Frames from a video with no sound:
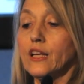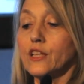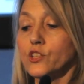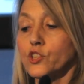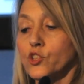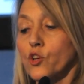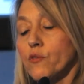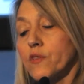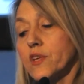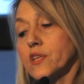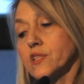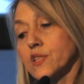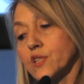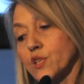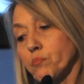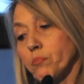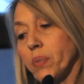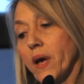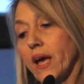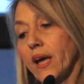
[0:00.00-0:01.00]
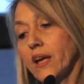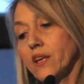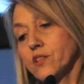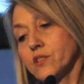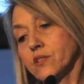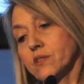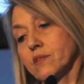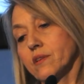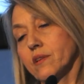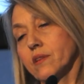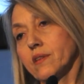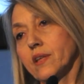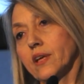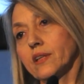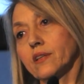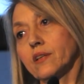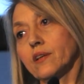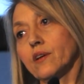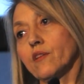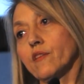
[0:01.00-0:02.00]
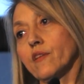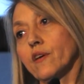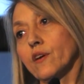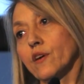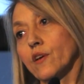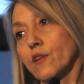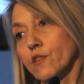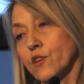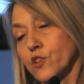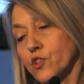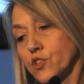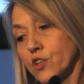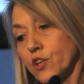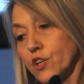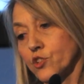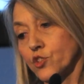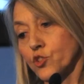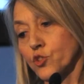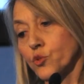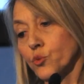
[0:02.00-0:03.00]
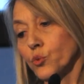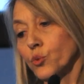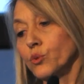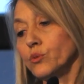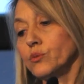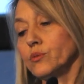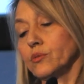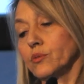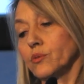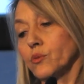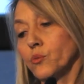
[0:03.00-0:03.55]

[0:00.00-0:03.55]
So this is a page that the search tool,